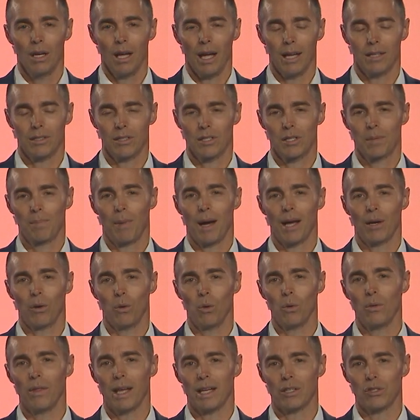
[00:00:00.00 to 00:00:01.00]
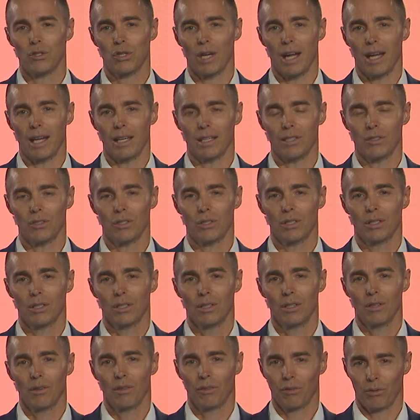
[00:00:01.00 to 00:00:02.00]
And despite all that change,
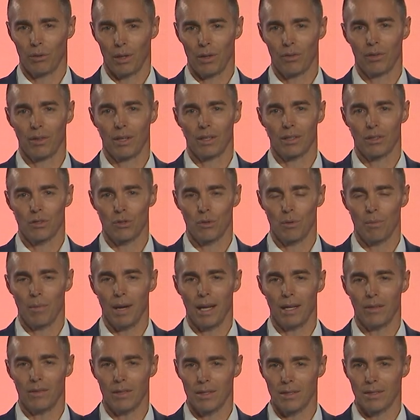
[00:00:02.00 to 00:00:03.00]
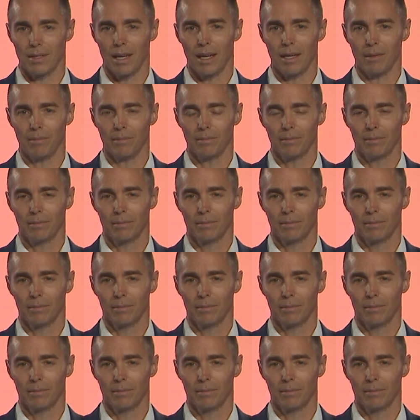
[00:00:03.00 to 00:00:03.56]
three things remain the same.